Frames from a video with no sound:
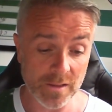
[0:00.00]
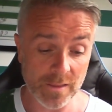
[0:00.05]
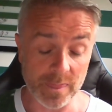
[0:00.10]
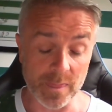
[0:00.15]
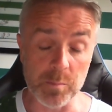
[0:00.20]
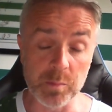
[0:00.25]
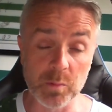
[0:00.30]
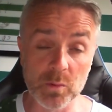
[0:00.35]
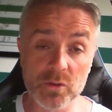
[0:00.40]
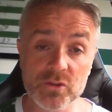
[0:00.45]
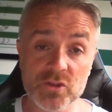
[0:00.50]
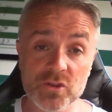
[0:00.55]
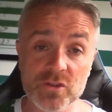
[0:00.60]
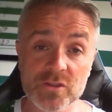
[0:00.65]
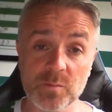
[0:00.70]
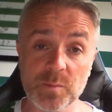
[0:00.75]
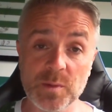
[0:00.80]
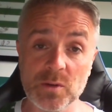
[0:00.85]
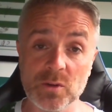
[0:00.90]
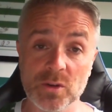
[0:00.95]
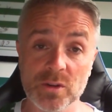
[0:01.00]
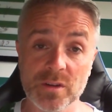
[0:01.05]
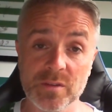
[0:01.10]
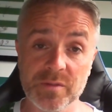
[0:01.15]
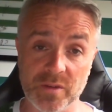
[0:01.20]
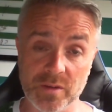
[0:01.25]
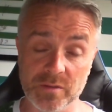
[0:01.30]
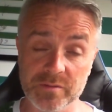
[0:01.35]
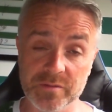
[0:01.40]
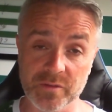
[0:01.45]
The board should have been on the
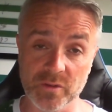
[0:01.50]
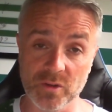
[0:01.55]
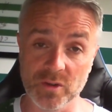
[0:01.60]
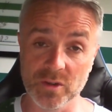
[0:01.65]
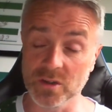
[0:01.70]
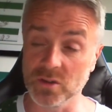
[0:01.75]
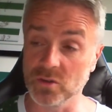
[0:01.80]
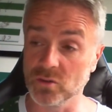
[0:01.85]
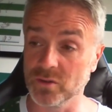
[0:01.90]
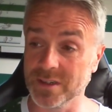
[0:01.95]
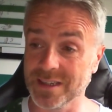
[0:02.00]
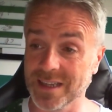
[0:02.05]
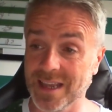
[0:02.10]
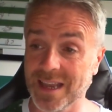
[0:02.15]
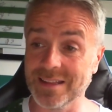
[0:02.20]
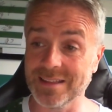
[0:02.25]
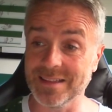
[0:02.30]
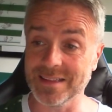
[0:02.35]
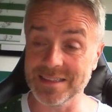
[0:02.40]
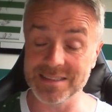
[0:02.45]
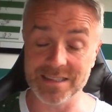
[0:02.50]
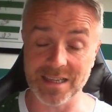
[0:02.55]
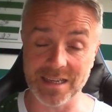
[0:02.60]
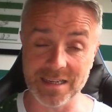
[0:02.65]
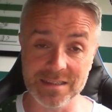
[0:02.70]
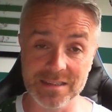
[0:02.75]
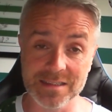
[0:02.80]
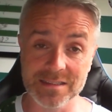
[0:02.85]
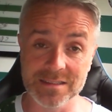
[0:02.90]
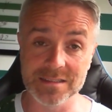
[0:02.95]
front foot and going and getting these
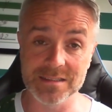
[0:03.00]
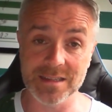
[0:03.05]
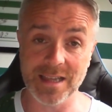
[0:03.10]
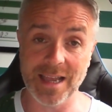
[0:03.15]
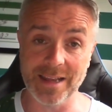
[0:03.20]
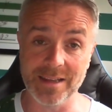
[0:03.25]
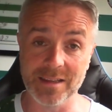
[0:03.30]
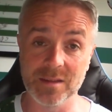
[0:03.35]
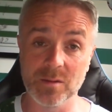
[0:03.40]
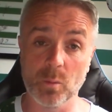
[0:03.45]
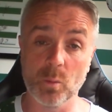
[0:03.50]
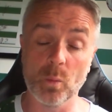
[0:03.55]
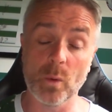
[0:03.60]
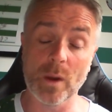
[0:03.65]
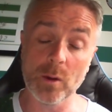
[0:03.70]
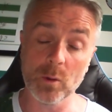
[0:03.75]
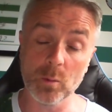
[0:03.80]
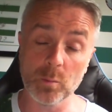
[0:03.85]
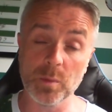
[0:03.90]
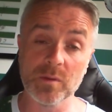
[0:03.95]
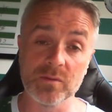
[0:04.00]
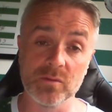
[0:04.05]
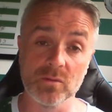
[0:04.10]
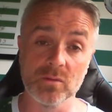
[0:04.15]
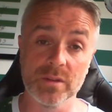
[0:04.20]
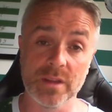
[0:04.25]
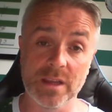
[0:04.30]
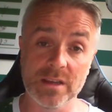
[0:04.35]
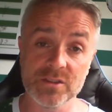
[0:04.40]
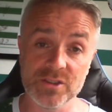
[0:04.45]
signings in well
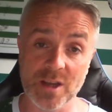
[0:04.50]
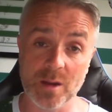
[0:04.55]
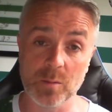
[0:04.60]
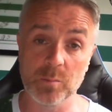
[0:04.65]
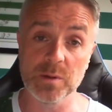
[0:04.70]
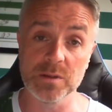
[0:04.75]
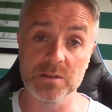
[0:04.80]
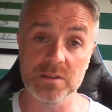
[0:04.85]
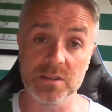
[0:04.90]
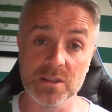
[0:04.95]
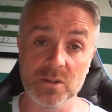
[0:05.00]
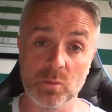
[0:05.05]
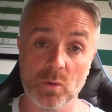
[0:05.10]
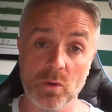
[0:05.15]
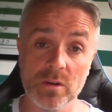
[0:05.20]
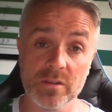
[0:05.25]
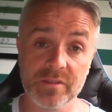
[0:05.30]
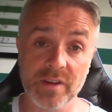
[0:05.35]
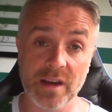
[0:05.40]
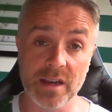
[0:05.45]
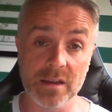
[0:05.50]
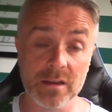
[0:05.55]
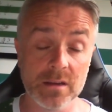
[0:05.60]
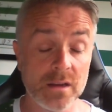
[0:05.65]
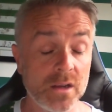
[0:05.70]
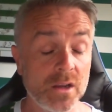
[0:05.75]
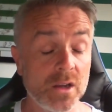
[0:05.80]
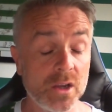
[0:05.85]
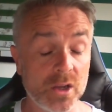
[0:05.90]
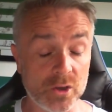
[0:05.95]
before this Champions League qualifier.
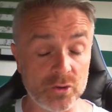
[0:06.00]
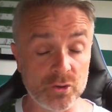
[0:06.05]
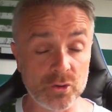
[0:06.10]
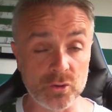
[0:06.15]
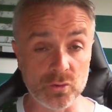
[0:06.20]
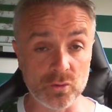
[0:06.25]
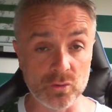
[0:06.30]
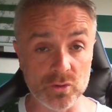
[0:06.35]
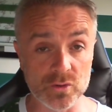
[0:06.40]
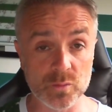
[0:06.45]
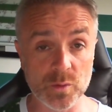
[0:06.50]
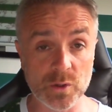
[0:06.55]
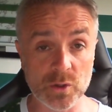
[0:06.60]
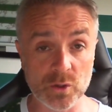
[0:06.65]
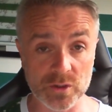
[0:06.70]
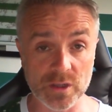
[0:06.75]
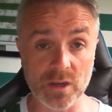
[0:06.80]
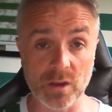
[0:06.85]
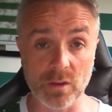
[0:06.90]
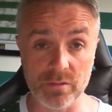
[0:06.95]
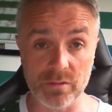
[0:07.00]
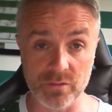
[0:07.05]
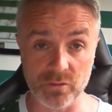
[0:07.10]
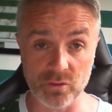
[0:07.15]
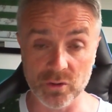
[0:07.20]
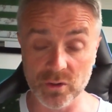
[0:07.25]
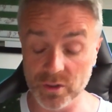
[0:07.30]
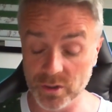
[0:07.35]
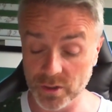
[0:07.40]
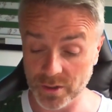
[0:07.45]
And who knows, we could have got
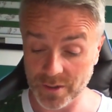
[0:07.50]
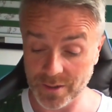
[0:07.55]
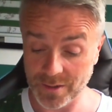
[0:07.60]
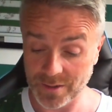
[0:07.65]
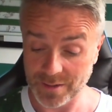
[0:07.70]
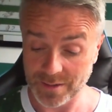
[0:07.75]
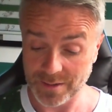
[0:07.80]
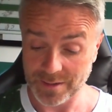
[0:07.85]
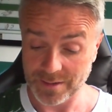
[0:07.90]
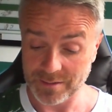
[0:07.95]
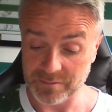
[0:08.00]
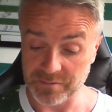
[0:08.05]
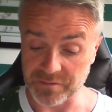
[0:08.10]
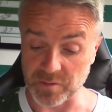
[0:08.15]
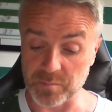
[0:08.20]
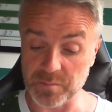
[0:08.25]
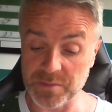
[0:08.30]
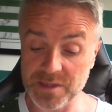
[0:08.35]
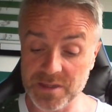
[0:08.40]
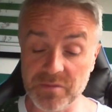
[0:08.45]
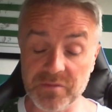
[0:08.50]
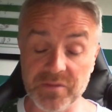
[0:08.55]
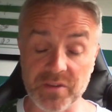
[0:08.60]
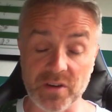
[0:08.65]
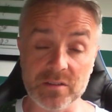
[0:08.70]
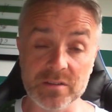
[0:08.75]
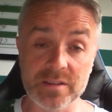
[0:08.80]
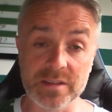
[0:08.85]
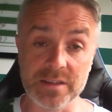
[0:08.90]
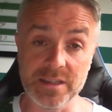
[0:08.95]
through. For me, the
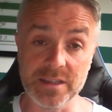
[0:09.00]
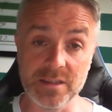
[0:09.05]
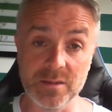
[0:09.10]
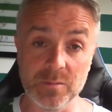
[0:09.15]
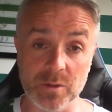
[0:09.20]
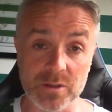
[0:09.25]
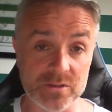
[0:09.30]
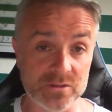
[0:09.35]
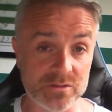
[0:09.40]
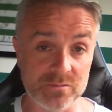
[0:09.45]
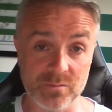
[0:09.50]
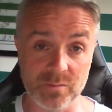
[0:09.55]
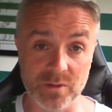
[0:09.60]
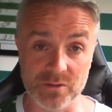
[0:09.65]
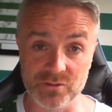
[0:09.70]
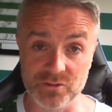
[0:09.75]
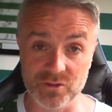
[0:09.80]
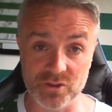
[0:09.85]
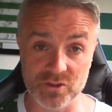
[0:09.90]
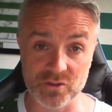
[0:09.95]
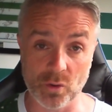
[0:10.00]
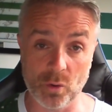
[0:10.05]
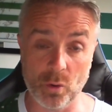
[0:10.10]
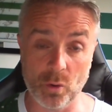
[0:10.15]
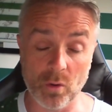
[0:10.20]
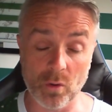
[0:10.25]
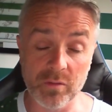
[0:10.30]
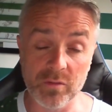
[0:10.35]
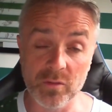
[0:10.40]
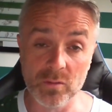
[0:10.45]
front three they're just
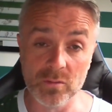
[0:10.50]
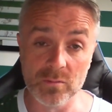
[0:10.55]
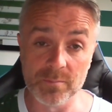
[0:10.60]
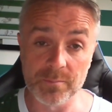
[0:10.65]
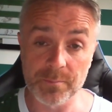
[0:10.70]
awful.